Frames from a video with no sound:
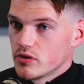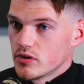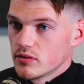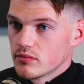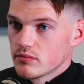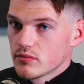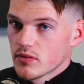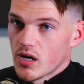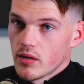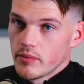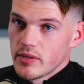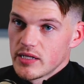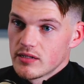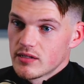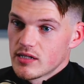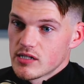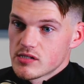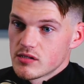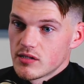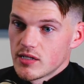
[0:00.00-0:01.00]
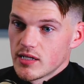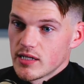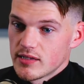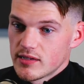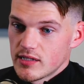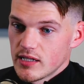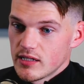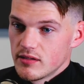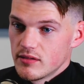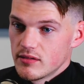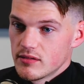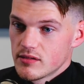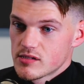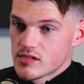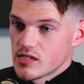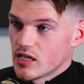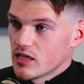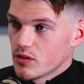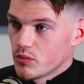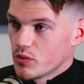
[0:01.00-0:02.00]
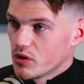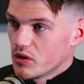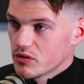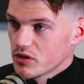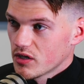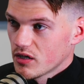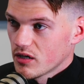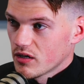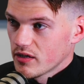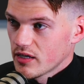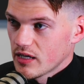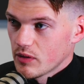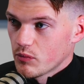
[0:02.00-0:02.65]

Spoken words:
And I mean, listen, it didn't set the world alight.